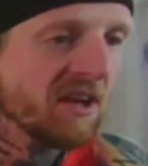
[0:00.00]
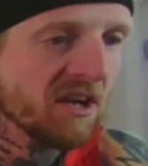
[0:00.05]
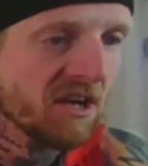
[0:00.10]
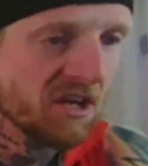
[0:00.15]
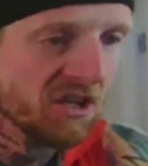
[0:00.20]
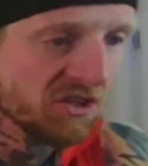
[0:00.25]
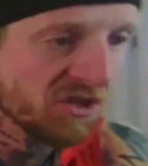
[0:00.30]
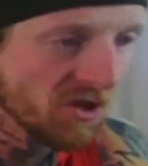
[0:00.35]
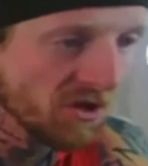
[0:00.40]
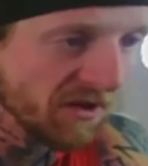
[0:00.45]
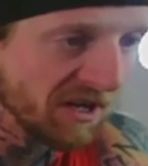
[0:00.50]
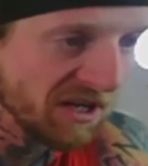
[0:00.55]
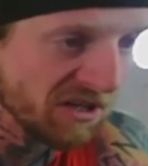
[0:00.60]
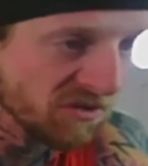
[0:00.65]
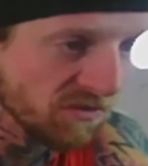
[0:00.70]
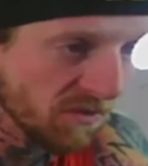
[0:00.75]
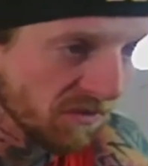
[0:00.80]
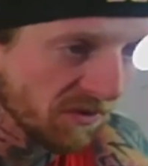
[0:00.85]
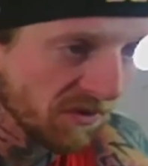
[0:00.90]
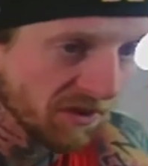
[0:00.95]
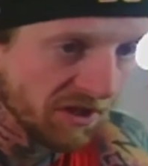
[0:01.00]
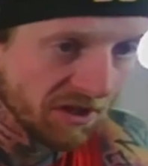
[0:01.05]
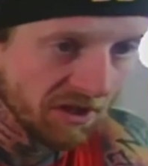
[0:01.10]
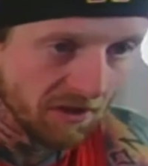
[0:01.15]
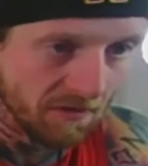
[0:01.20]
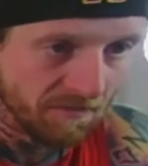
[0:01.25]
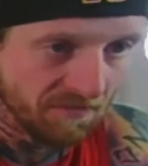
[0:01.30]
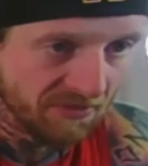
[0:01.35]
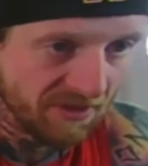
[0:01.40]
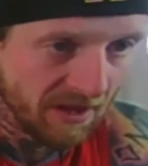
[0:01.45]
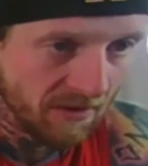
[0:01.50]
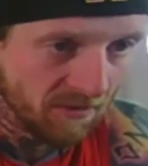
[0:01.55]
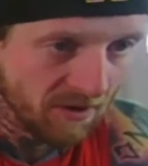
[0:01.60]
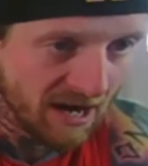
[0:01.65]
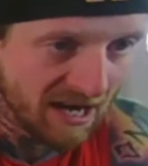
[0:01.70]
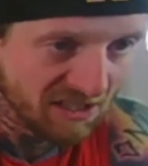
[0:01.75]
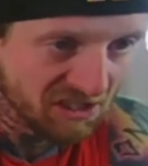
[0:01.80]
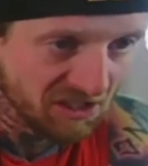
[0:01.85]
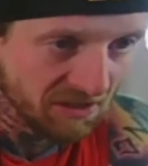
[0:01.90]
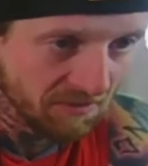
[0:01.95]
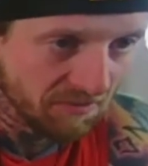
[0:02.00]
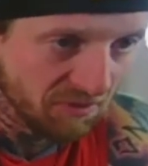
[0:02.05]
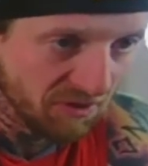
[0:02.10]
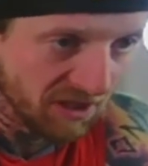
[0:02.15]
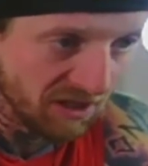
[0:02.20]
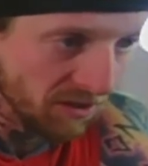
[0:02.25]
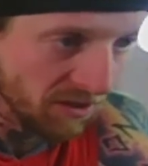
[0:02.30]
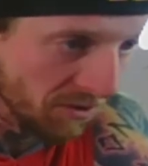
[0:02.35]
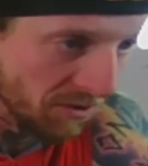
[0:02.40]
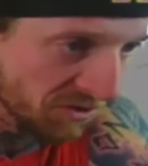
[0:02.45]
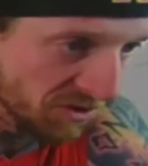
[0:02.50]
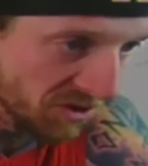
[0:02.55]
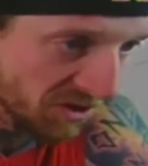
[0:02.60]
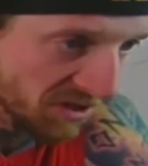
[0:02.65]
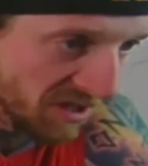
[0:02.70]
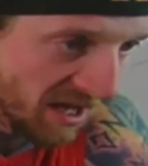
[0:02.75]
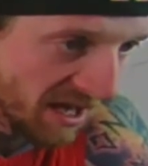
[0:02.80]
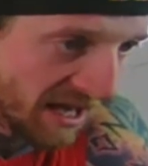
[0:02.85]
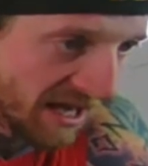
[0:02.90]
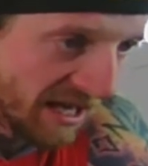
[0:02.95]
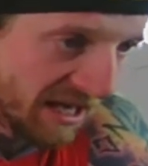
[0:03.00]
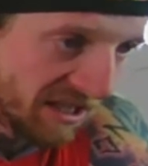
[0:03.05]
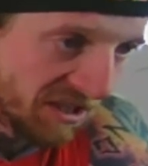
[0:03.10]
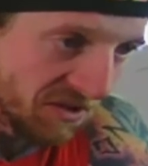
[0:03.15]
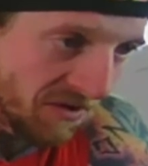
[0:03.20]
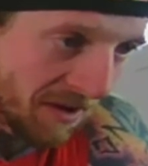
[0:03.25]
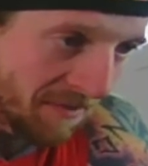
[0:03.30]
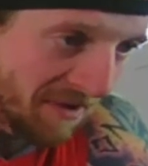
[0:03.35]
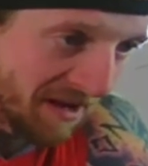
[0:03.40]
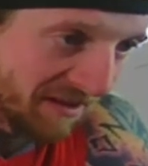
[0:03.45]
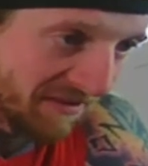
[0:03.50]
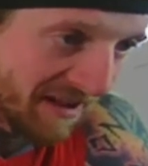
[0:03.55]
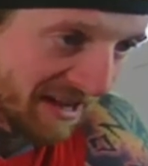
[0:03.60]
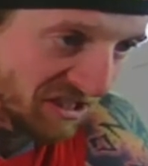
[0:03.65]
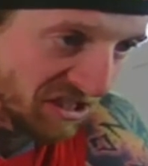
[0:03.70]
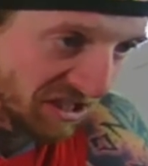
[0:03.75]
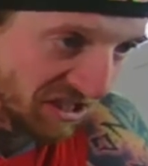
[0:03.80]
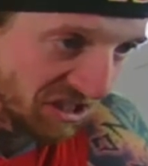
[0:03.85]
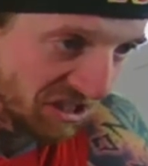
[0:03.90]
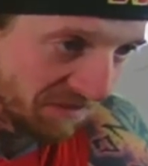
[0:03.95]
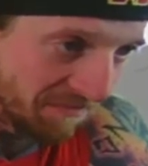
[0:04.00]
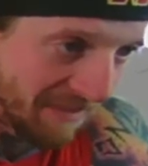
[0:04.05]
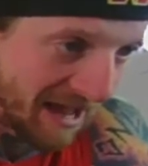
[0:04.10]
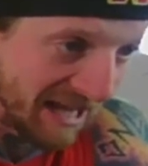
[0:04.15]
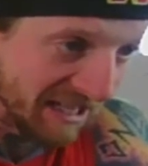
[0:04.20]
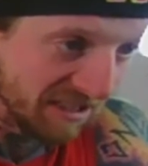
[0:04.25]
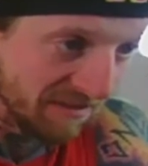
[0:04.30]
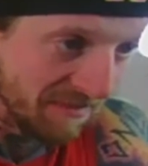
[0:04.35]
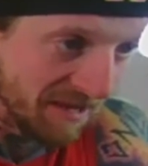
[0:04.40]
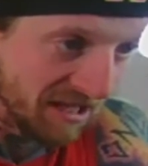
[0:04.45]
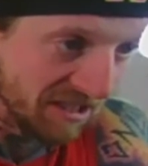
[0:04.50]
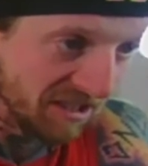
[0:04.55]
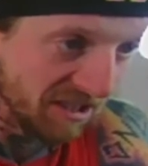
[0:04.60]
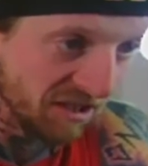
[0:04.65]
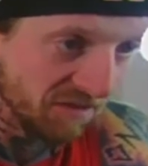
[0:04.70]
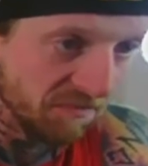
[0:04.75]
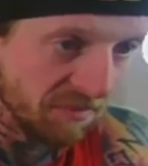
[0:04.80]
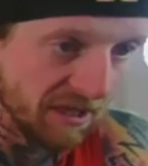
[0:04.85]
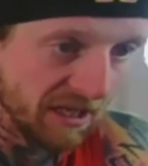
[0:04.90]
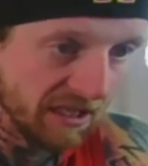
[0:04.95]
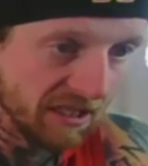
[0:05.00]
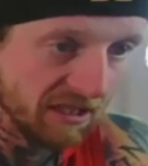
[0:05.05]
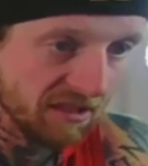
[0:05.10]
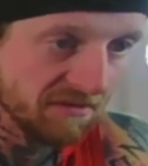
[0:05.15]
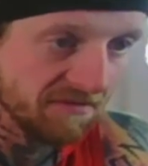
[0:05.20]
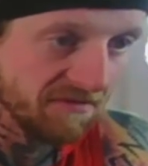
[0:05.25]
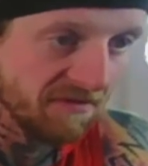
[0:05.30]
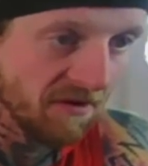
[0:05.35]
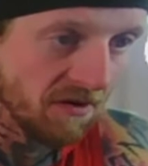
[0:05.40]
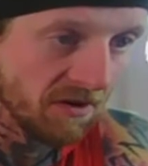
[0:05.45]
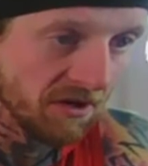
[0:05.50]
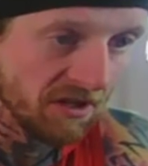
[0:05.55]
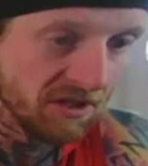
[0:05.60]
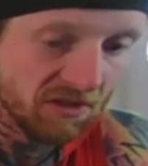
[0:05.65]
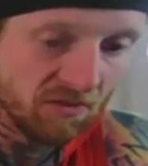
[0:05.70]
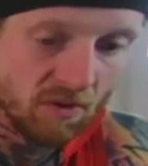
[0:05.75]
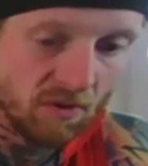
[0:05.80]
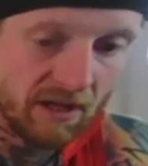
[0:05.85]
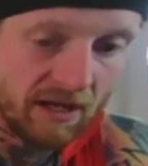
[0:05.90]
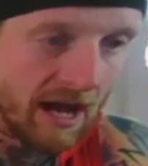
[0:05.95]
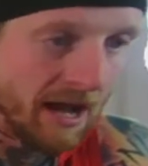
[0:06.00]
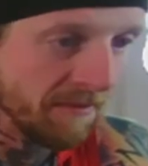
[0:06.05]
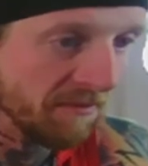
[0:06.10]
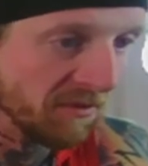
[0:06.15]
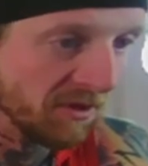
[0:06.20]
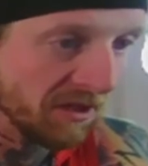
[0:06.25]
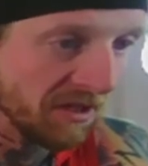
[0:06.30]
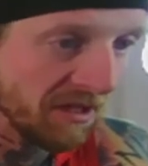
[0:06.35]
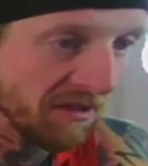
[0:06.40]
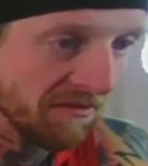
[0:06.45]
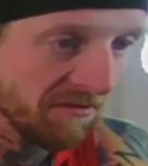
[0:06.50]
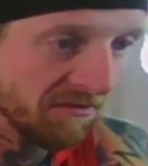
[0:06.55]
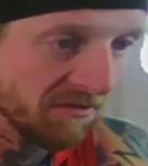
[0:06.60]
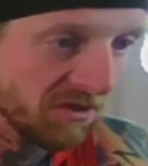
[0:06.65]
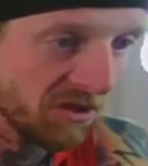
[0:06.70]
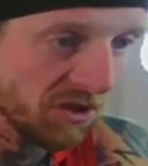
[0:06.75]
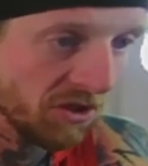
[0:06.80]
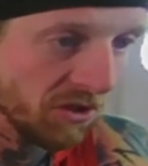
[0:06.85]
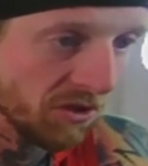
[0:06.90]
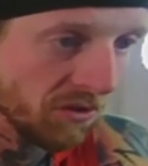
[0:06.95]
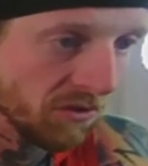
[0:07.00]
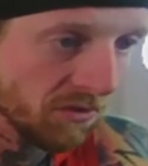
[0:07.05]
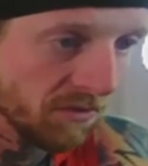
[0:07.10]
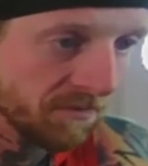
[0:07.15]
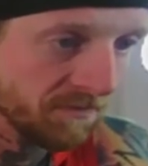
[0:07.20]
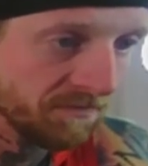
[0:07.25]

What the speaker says: So here's what we're going to do. And we're actually pretty close. So I might have actually just maximized this pick as far as what I'm looking to do.